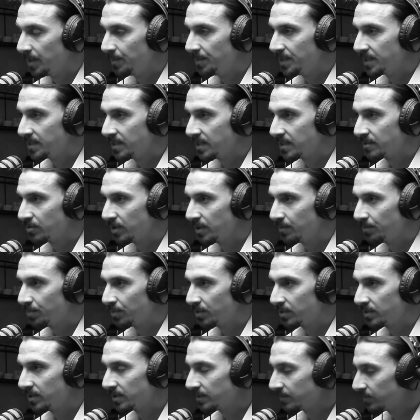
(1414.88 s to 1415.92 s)
maybe it's not so
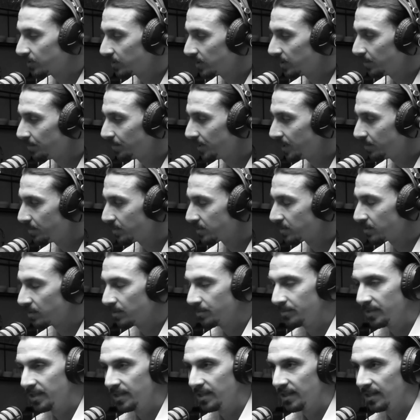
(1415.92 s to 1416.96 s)
important for the papers
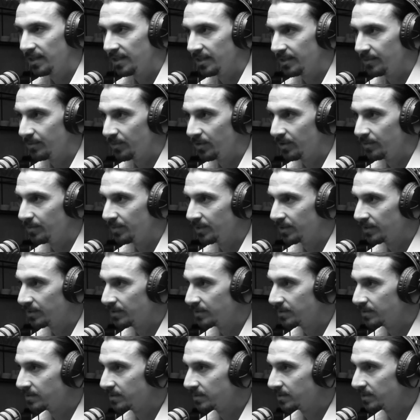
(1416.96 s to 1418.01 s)
or media anymore,
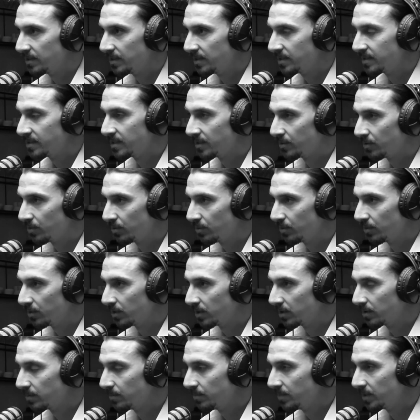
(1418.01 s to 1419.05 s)
because it's the
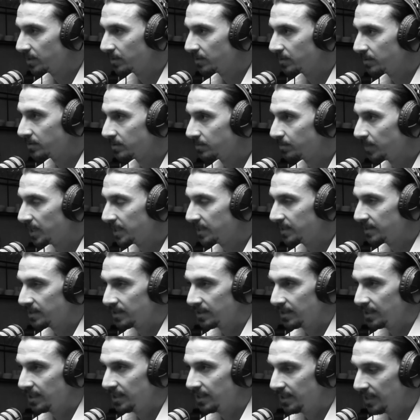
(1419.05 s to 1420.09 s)
truth.
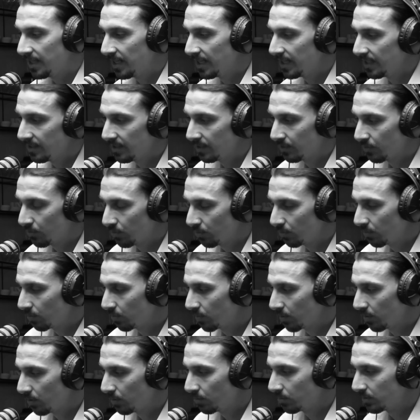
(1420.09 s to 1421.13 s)
But in the end, the
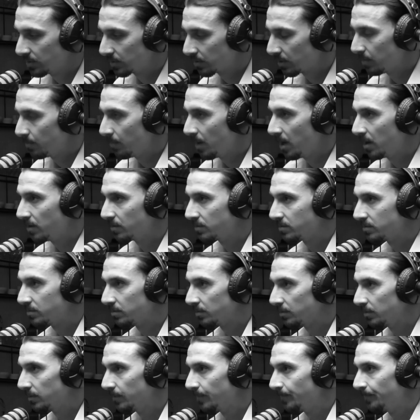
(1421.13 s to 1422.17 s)
truth will always come out.
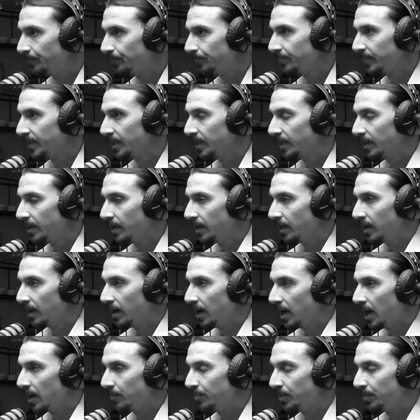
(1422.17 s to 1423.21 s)
So
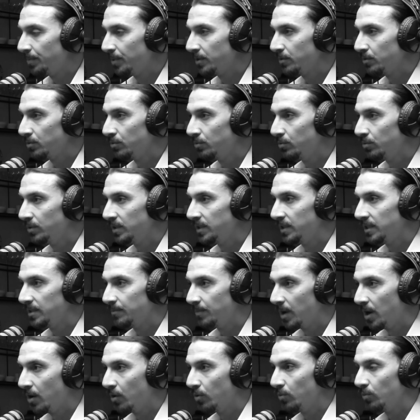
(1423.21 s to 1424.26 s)
I prepare to do it
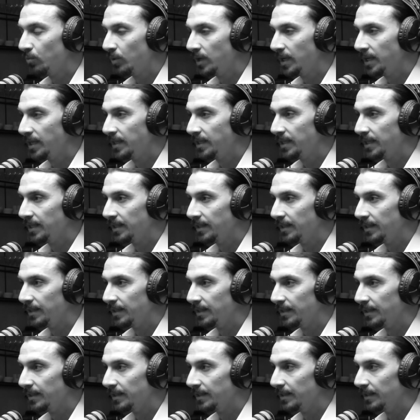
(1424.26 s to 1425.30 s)
in my own way.
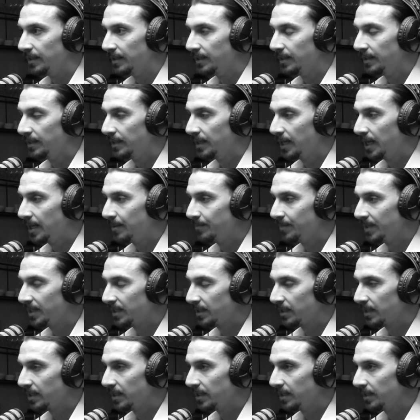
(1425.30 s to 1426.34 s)

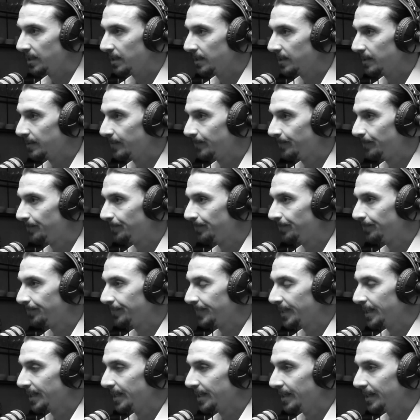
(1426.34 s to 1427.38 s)

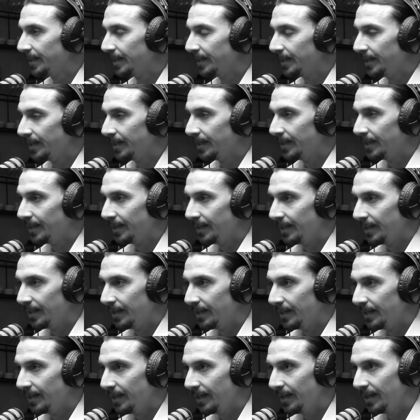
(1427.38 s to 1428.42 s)

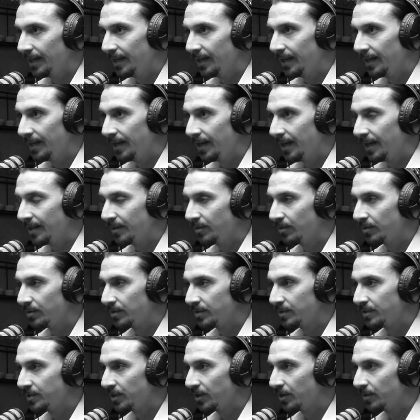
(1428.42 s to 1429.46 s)
I
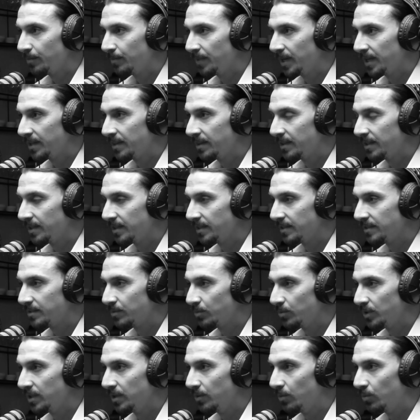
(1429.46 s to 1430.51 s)
don't share my
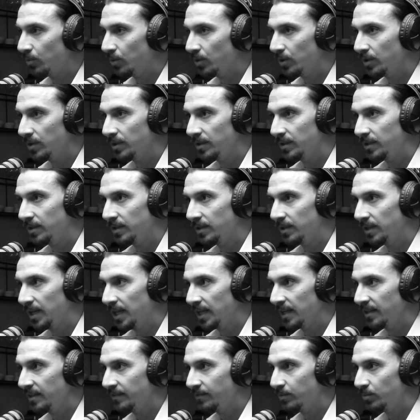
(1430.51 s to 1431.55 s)
things with the world
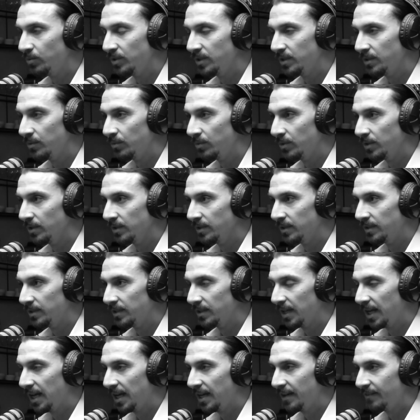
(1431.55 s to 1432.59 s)
and live with the
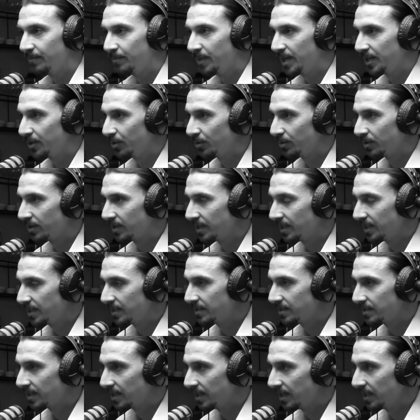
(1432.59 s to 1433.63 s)
world. I have my own
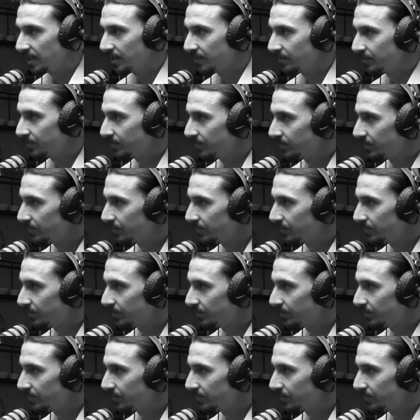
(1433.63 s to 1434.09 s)
things. I